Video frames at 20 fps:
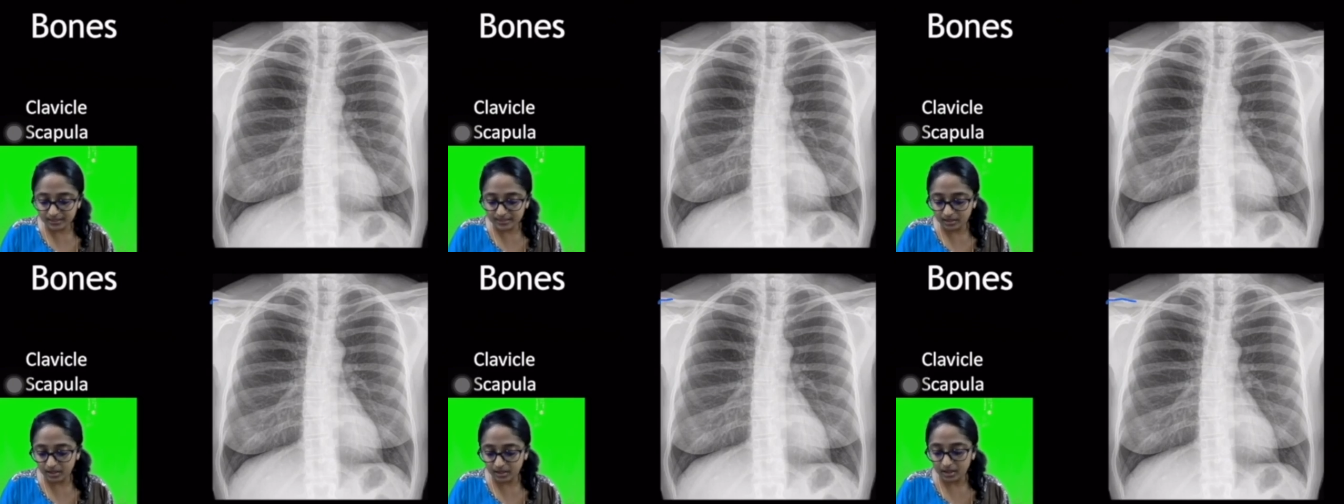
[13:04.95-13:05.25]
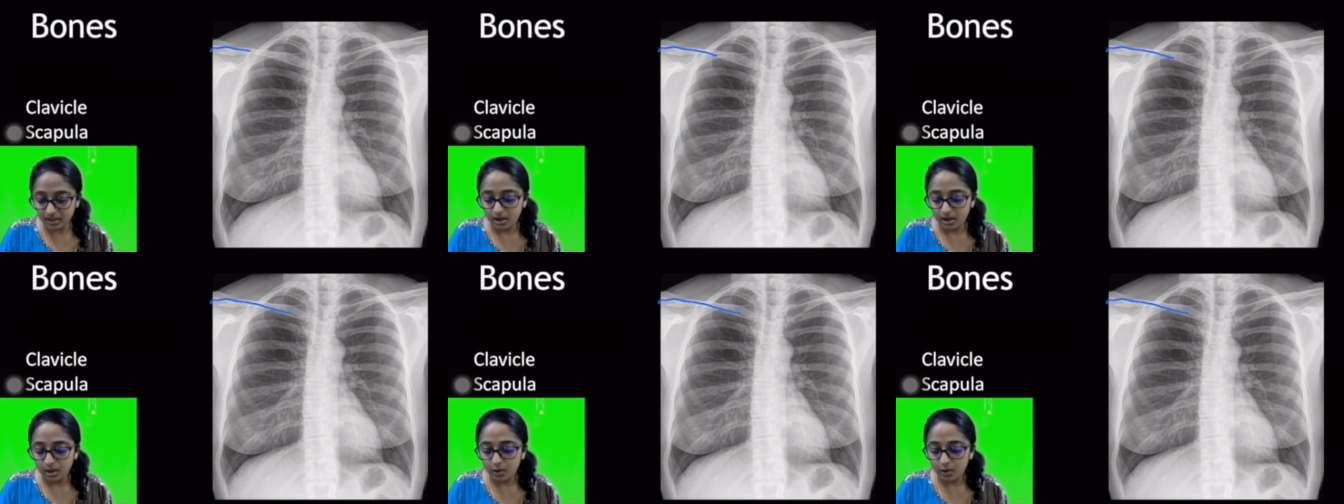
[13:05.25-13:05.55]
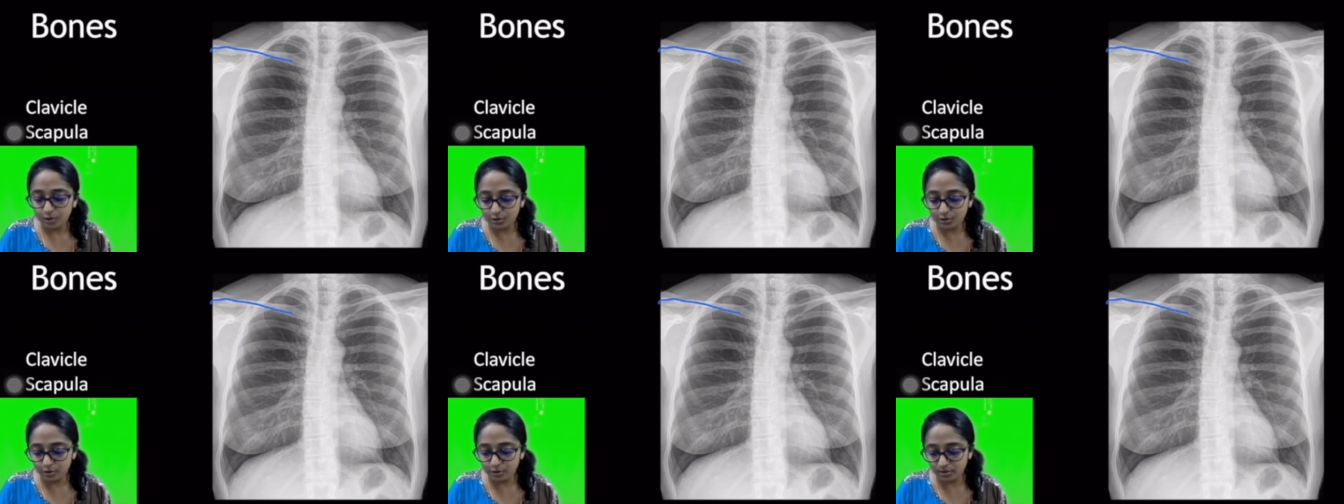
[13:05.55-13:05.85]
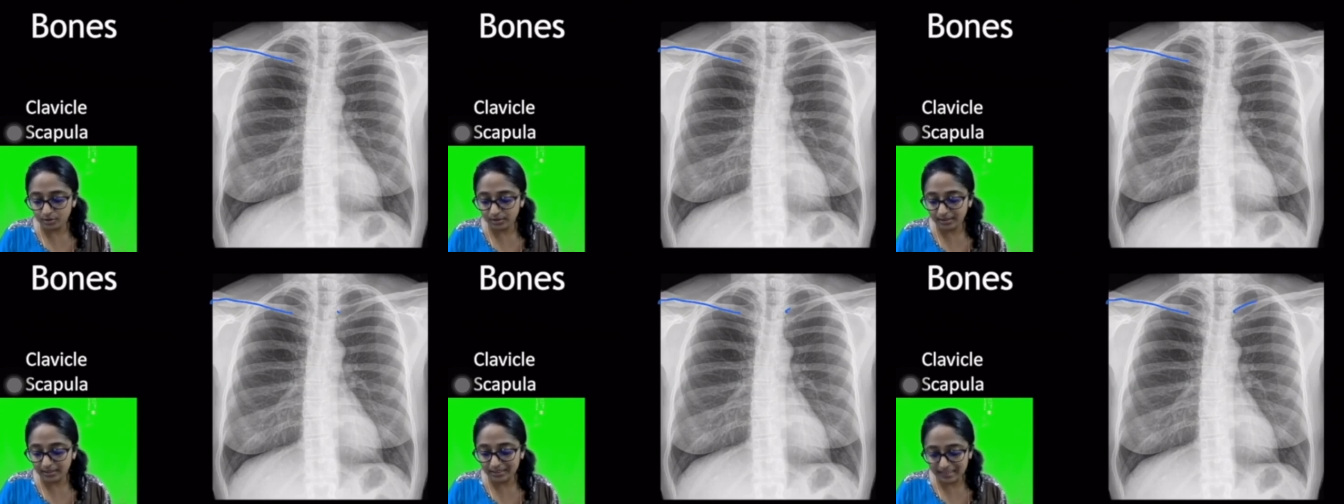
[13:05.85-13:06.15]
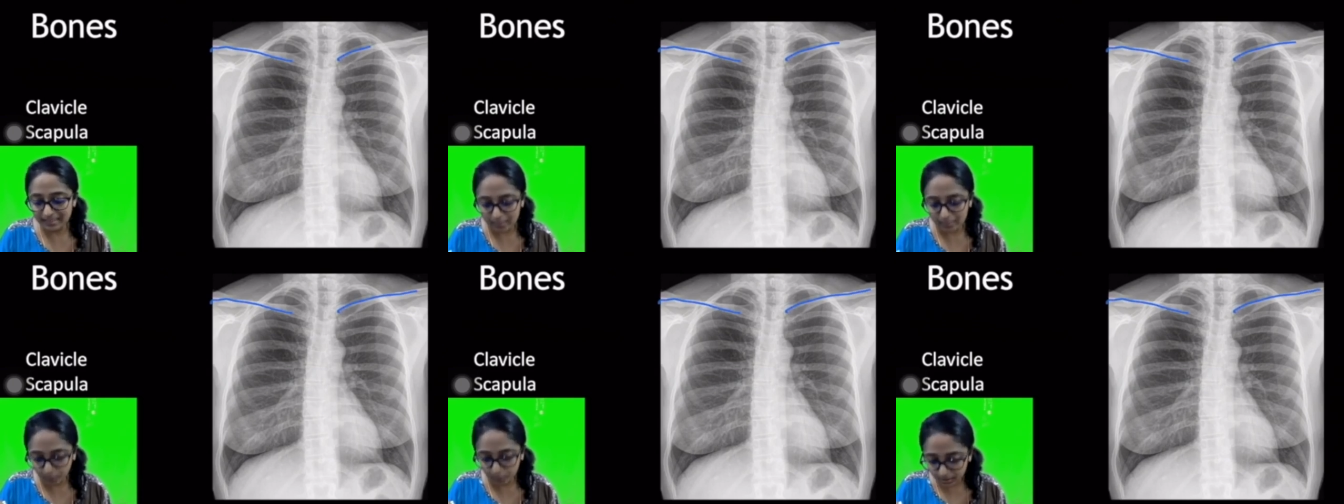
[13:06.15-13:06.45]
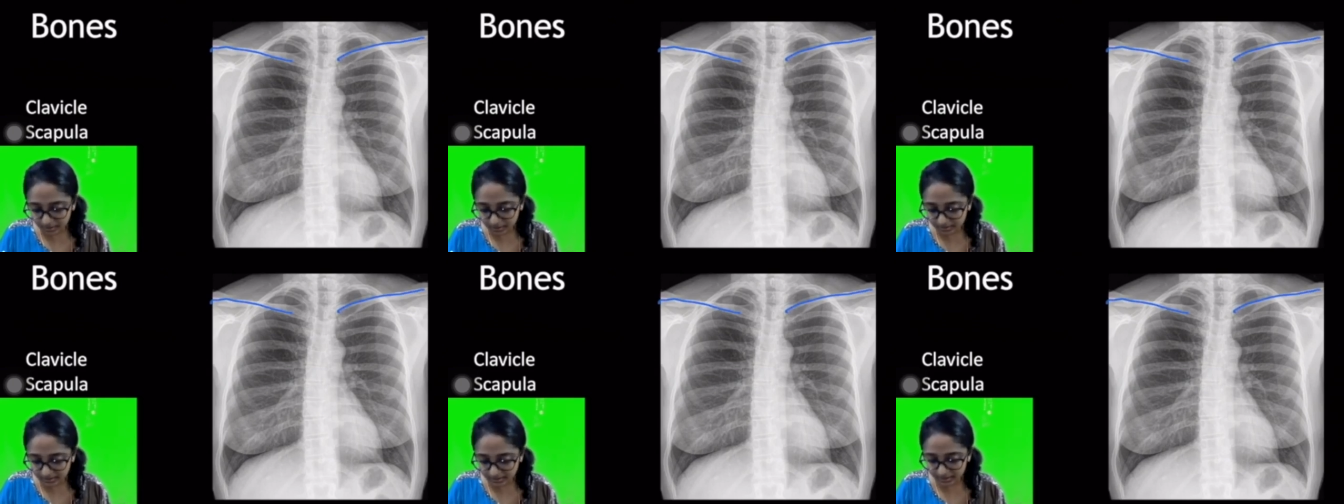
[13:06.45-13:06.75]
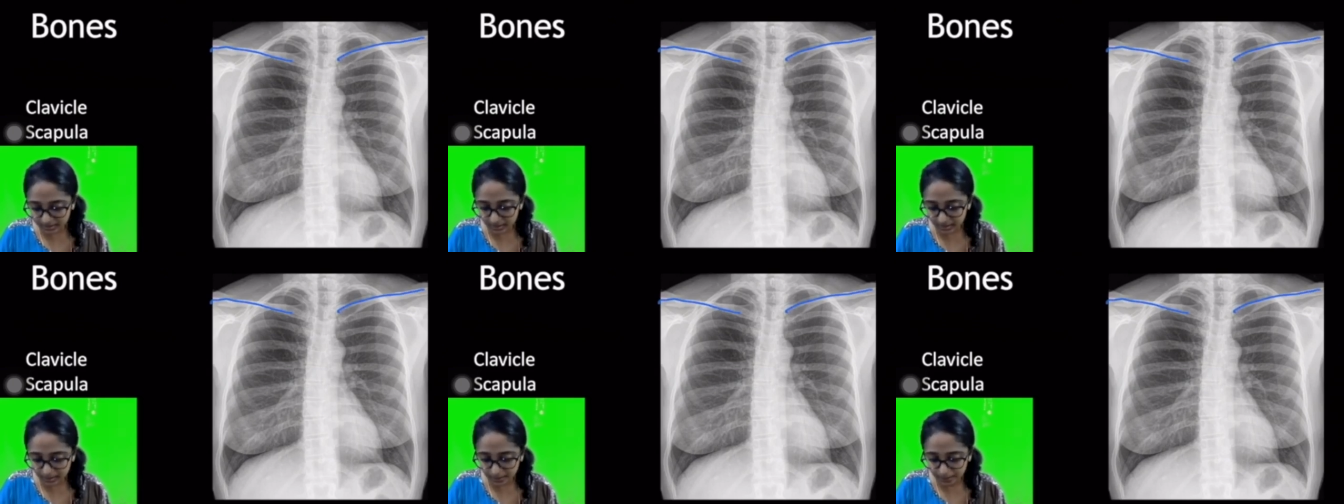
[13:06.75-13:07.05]
see the horizontal
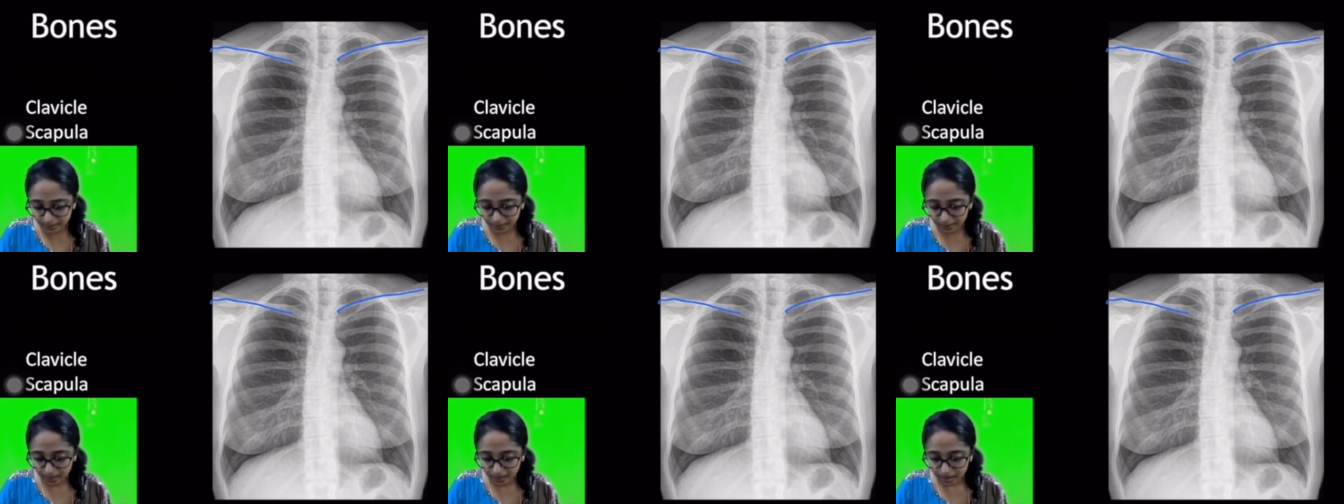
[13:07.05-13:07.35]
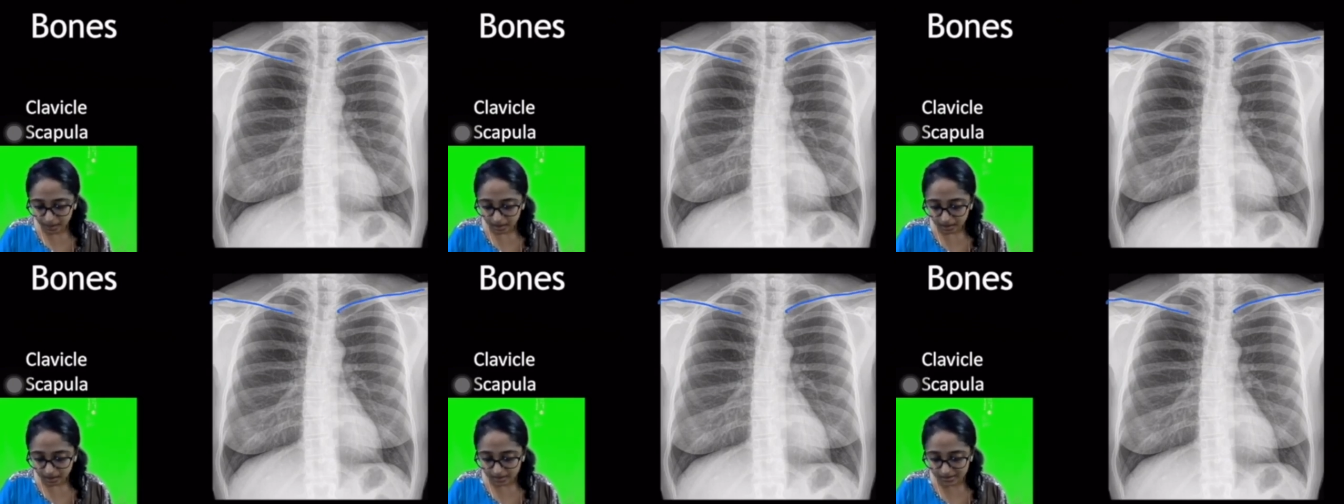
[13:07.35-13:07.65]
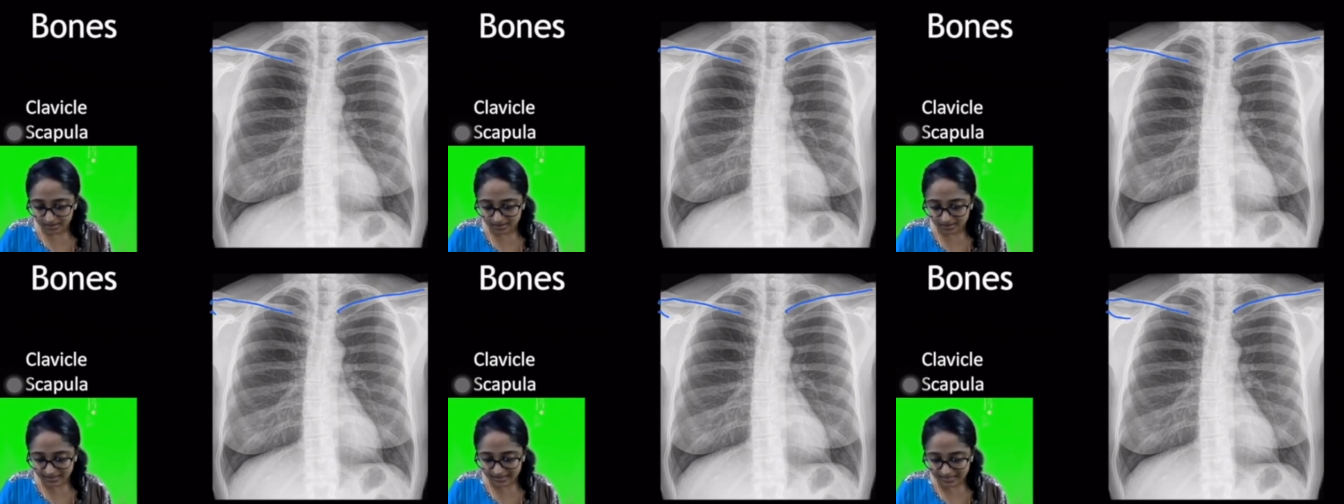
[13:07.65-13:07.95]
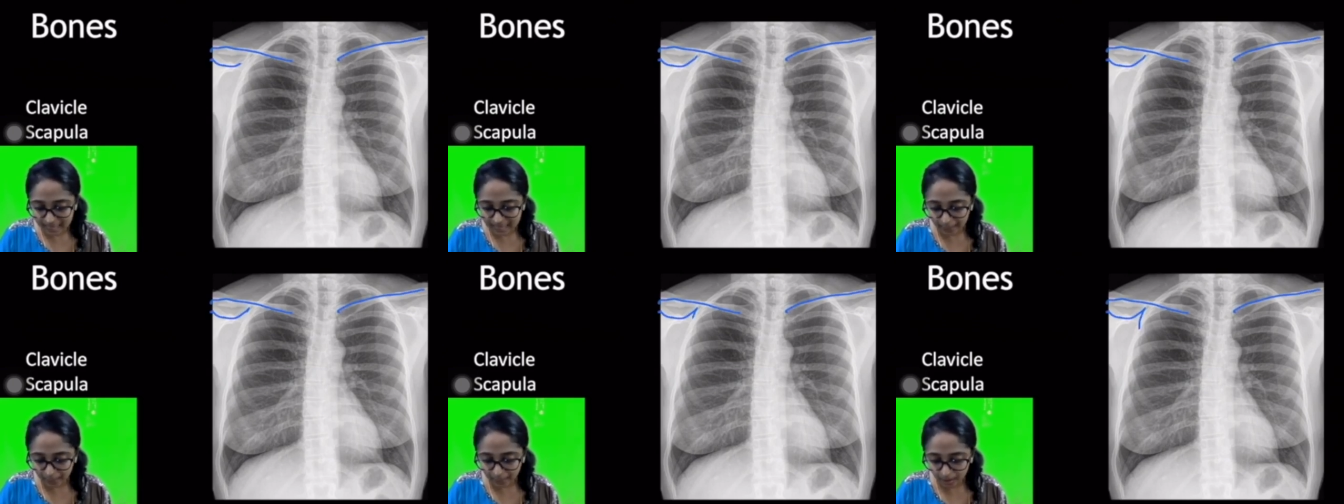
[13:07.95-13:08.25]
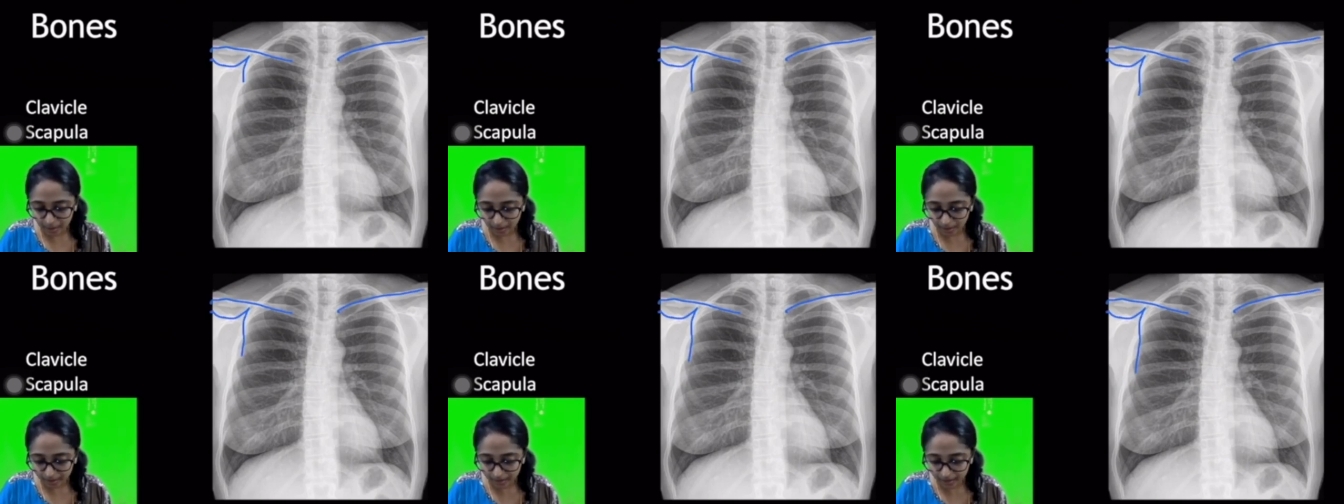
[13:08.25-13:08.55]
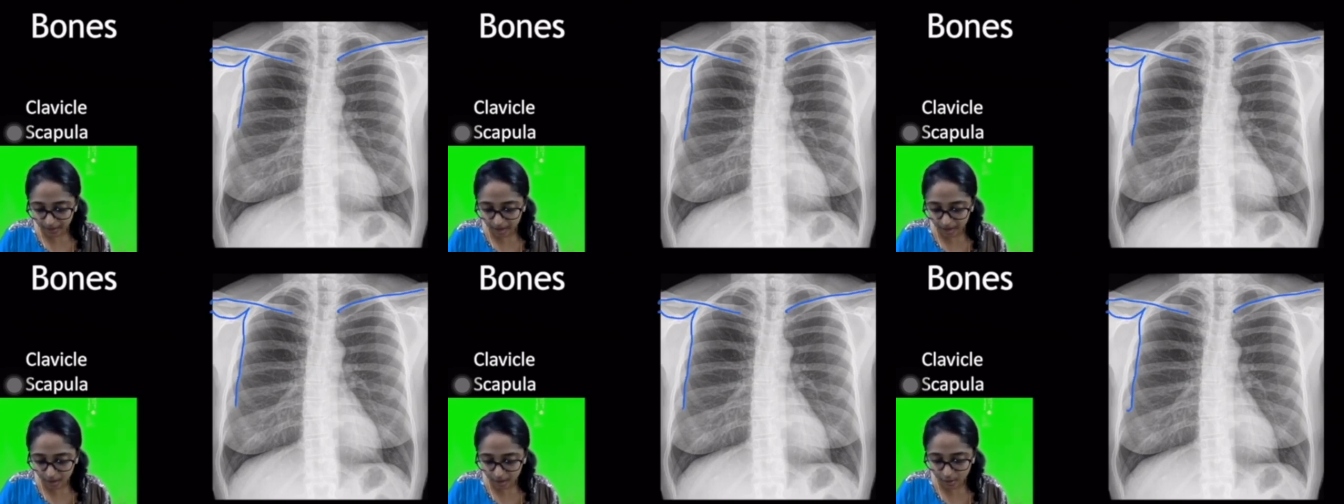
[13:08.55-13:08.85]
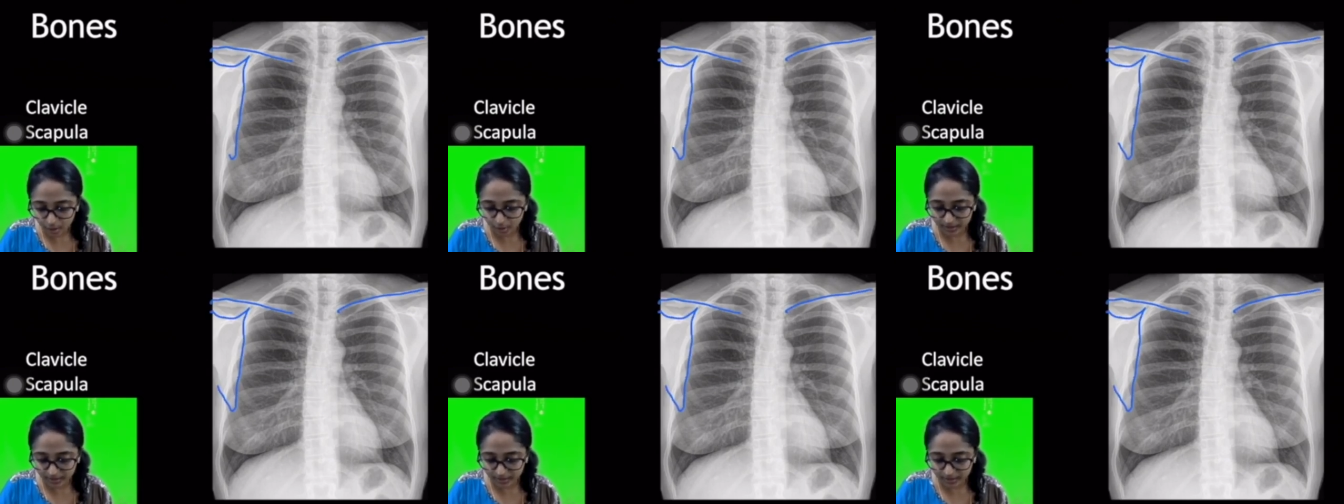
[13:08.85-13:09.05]
clavicles here, the scapula here.